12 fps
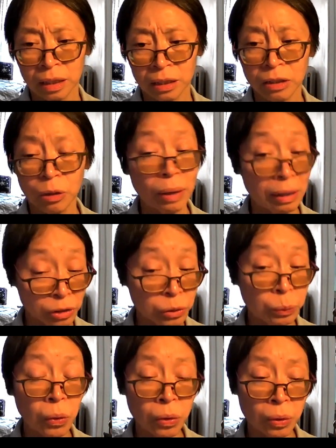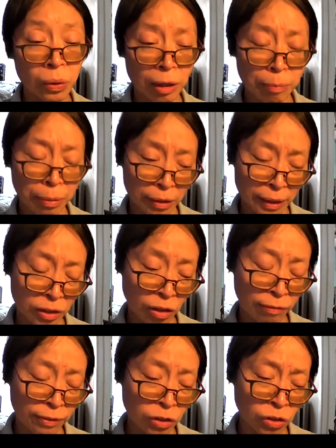you know, while you were a police
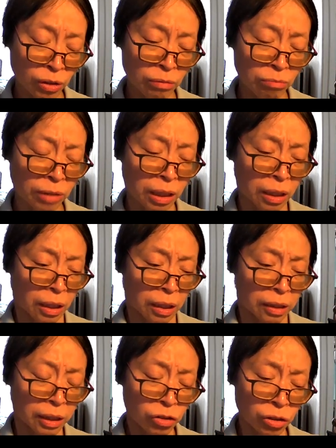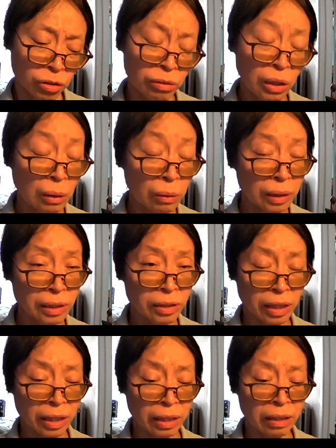officer, did you notice